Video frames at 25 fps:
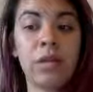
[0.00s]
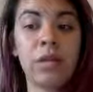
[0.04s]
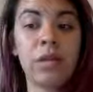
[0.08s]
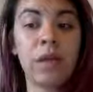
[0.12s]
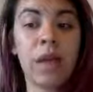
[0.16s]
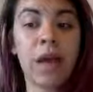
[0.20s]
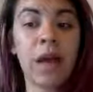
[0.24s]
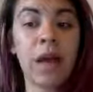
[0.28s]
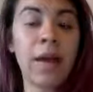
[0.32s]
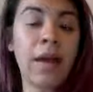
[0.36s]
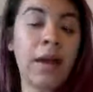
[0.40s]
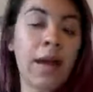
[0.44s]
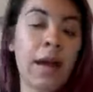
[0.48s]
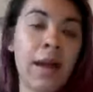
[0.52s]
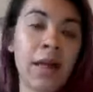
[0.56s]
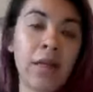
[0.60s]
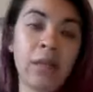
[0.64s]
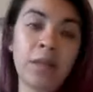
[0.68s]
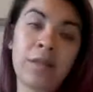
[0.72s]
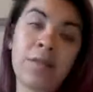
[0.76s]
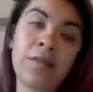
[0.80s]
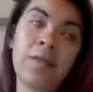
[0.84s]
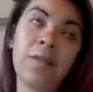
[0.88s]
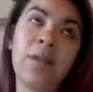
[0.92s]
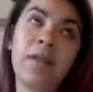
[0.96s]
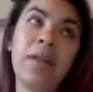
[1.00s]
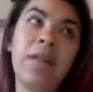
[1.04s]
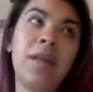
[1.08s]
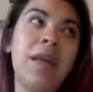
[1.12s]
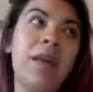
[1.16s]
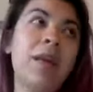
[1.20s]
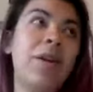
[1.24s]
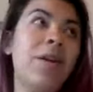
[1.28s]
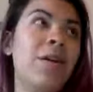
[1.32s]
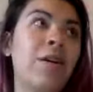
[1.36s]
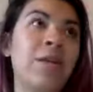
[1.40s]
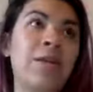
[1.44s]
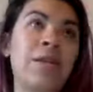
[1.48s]
I, I just really
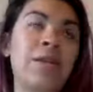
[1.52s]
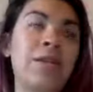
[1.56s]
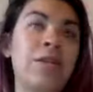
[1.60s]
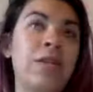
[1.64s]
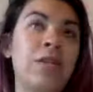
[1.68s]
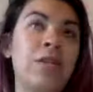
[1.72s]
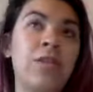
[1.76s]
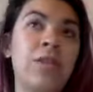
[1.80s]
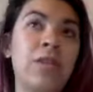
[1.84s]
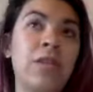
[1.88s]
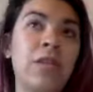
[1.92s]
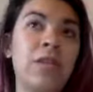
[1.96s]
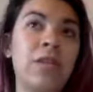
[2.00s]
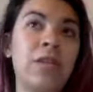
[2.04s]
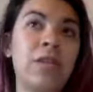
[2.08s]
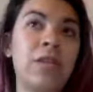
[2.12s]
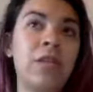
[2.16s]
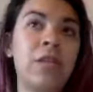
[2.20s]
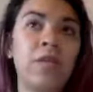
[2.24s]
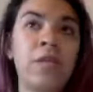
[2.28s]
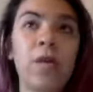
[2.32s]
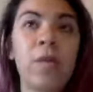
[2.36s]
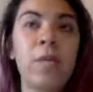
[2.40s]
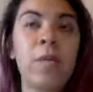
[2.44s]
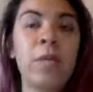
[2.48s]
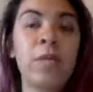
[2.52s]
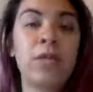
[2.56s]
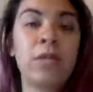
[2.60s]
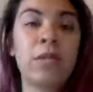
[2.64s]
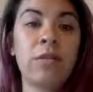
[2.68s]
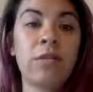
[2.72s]
like all citrus aromas.